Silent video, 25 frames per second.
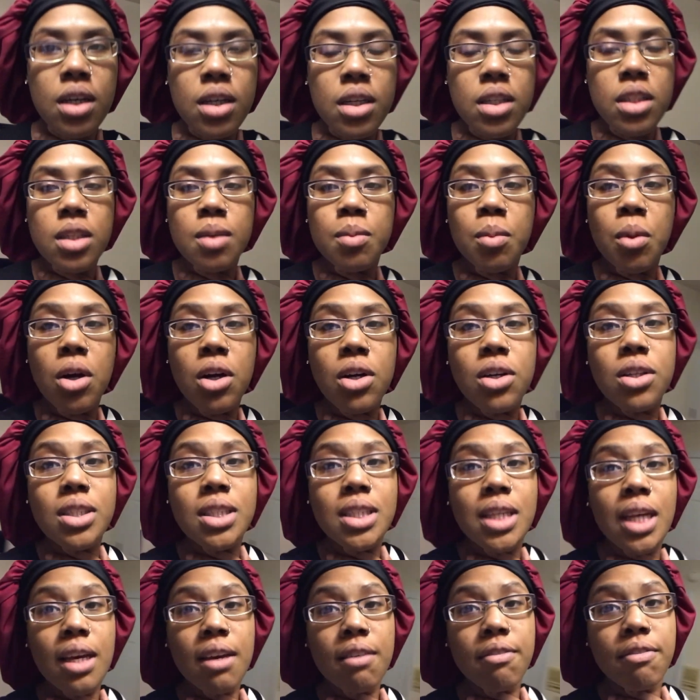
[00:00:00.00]

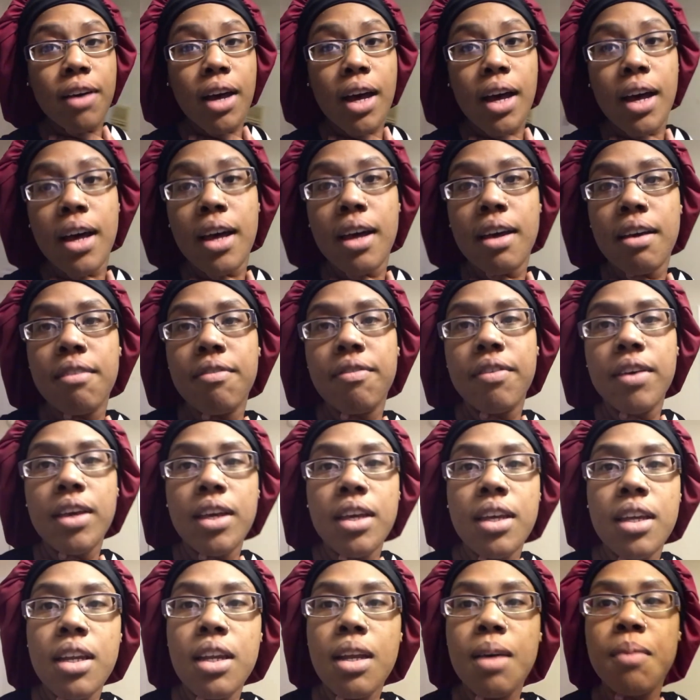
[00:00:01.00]
Tomorrow's day 5,
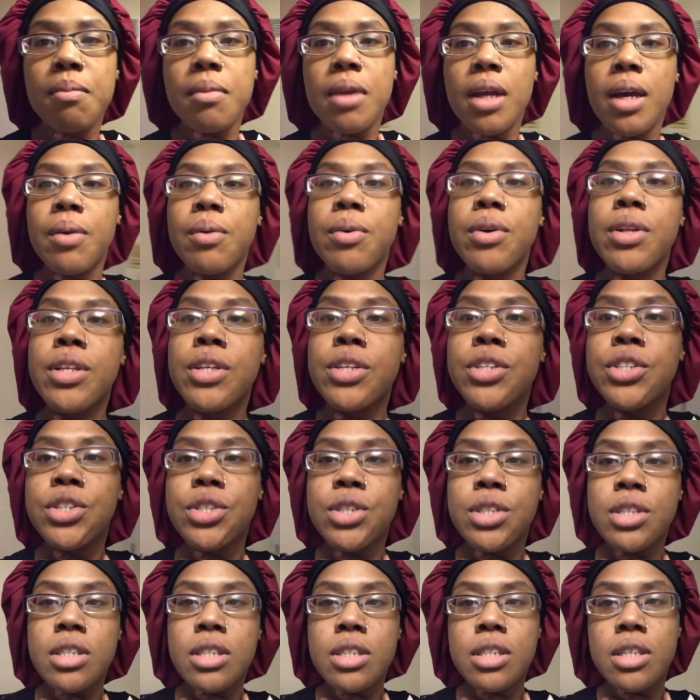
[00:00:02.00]
and I'm not really
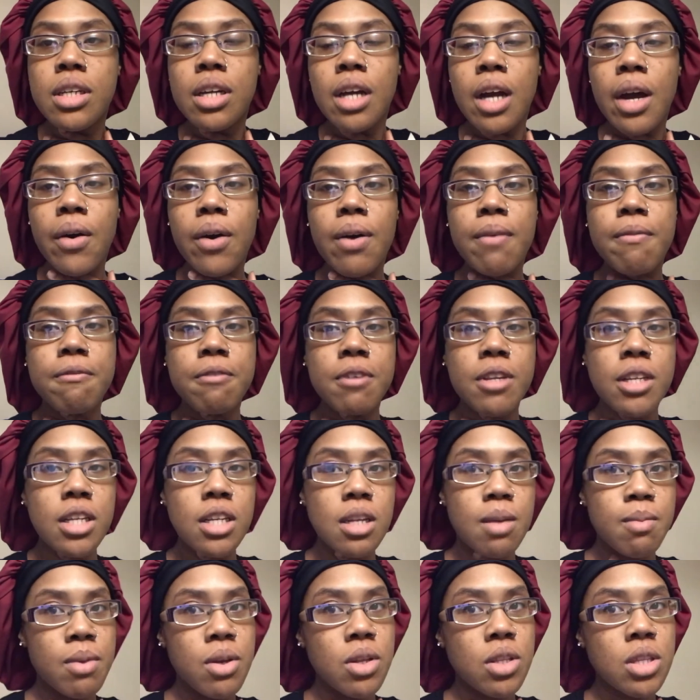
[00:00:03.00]
sure how I'm
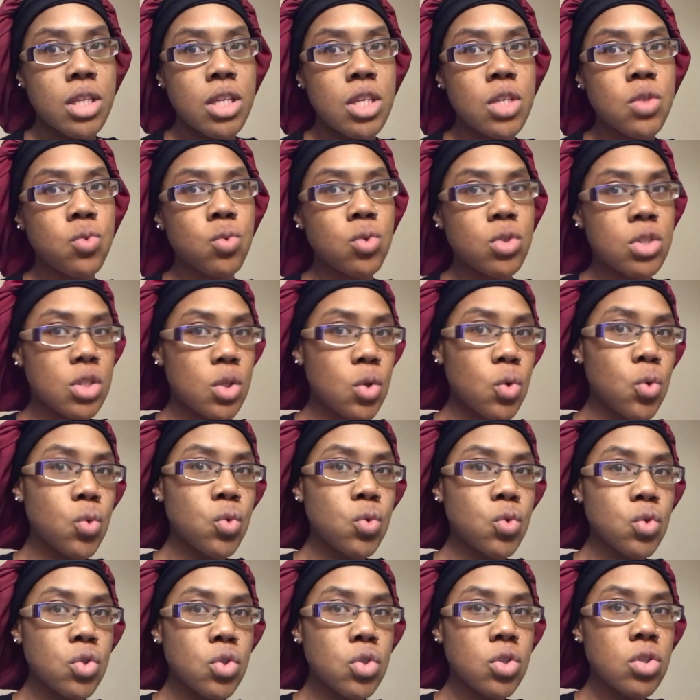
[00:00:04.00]
feeling about these
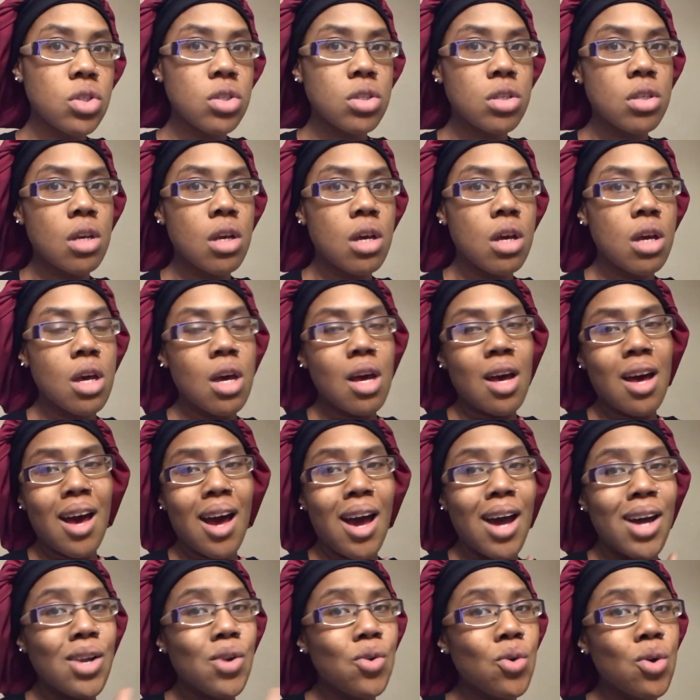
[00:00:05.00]
results.
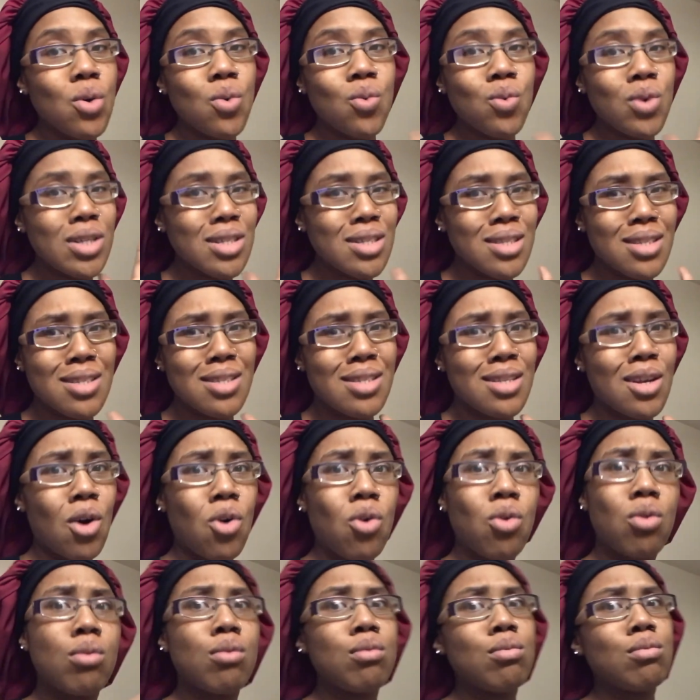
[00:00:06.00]
I know it wouldn't just
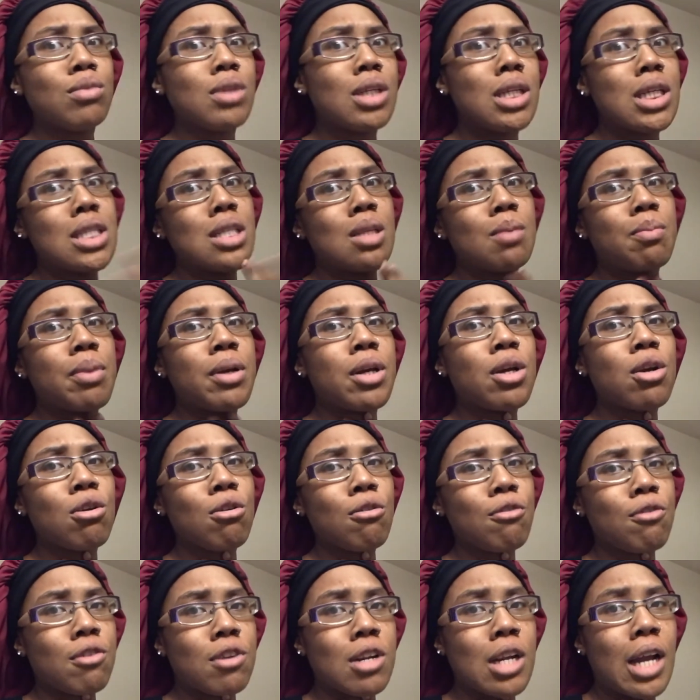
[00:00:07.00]
go and disappear
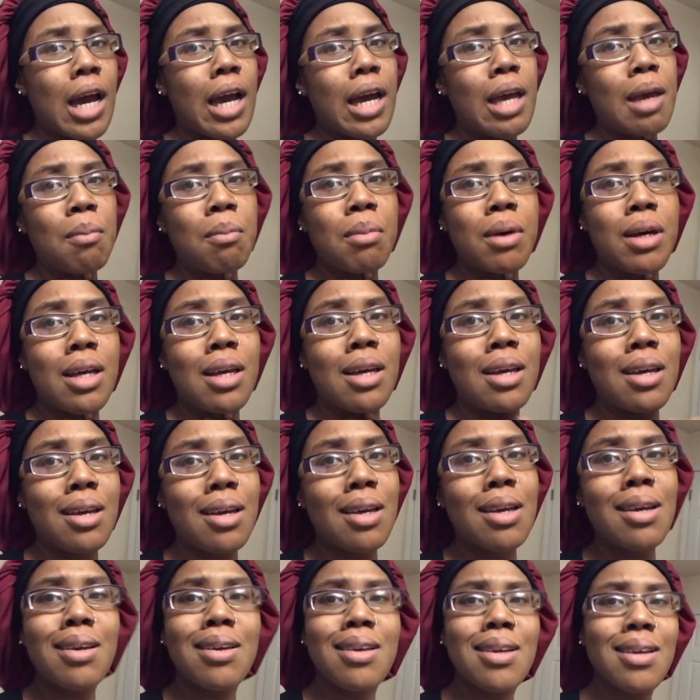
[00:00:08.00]
overnight,
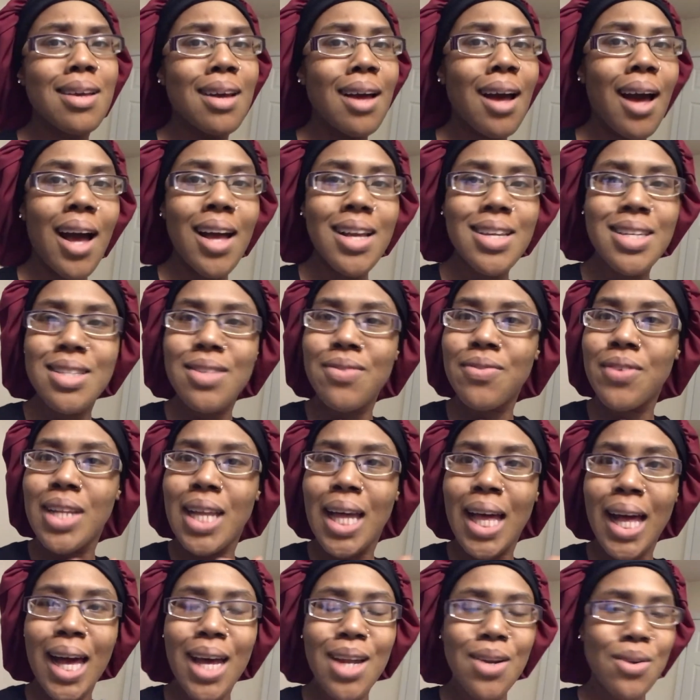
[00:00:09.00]
but I just feel
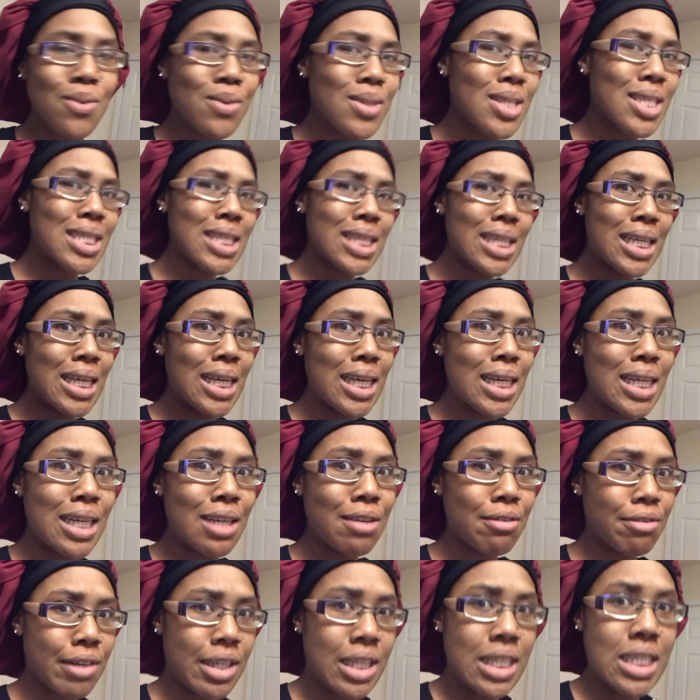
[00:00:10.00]
like I don't see a
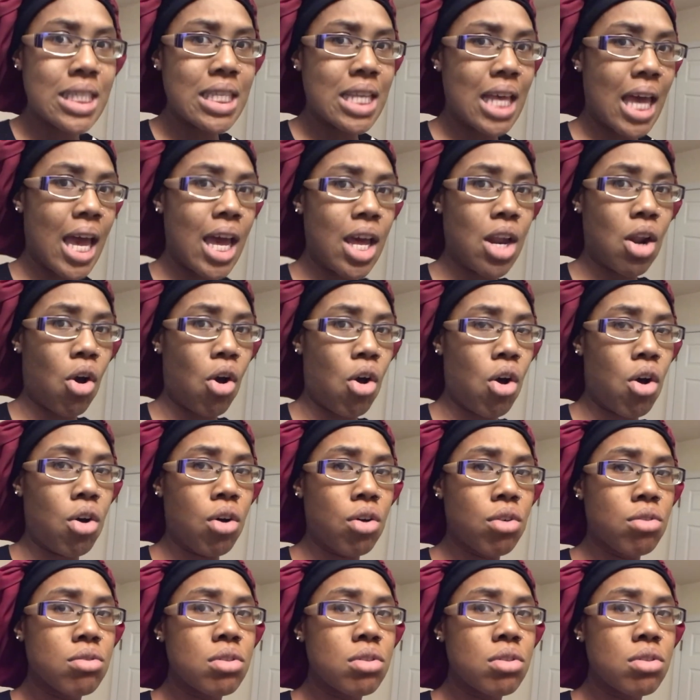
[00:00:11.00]
difference at all.